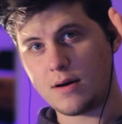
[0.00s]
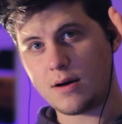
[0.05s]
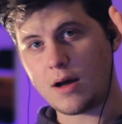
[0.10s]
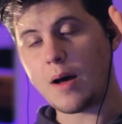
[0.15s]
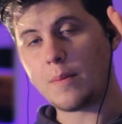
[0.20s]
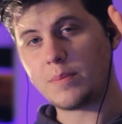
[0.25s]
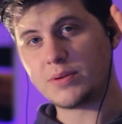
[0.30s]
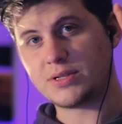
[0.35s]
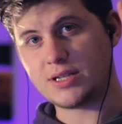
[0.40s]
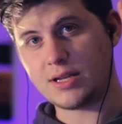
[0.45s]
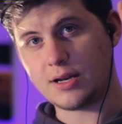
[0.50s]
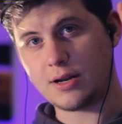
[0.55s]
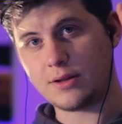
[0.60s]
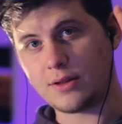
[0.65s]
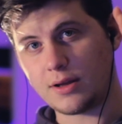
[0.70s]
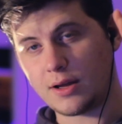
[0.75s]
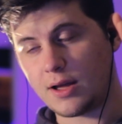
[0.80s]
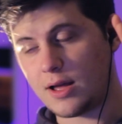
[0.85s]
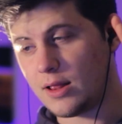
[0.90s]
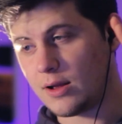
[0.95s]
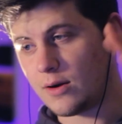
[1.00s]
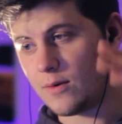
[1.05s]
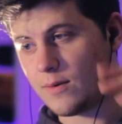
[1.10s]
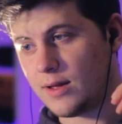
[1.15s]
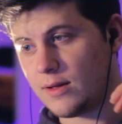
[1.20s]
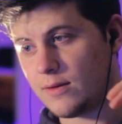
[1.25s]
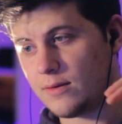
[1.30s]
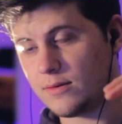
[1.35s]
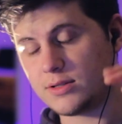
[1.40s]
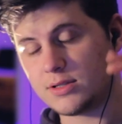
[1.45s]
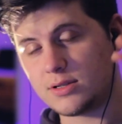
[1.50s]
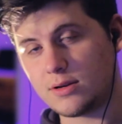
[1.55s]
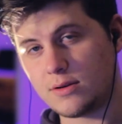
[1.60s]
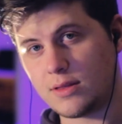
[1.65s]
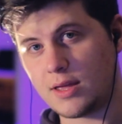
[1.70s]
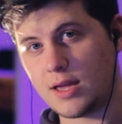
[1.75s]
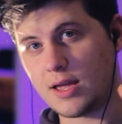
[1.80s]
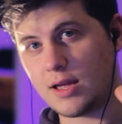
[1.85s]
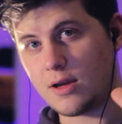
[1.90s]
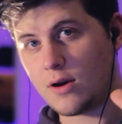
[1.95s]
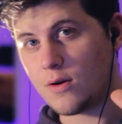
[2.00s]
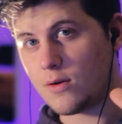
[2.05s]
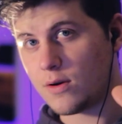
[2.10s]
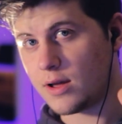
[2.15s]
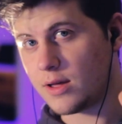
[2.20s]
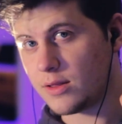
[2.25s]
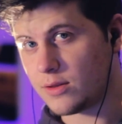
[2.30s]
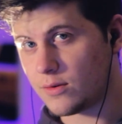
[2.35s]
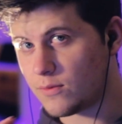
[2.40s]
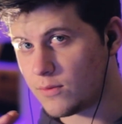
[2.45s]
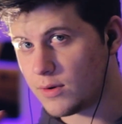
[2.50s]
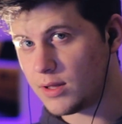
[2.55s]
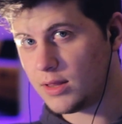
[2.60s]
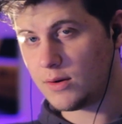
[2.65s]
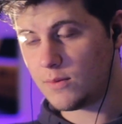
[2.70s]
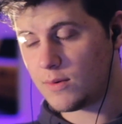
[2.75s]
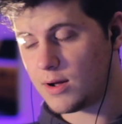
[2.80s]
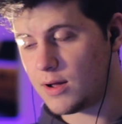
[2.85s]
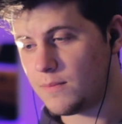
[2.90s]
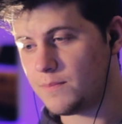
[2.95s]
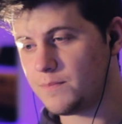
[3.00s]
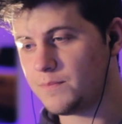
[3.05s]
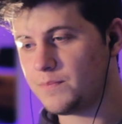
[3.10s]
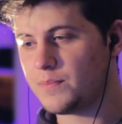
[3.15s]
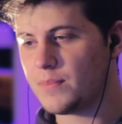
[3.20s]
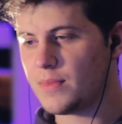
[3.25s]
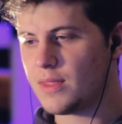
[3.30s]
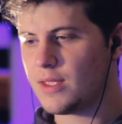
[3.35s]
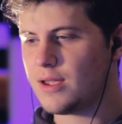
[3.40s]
opposite on the color wheel, so they go together really well.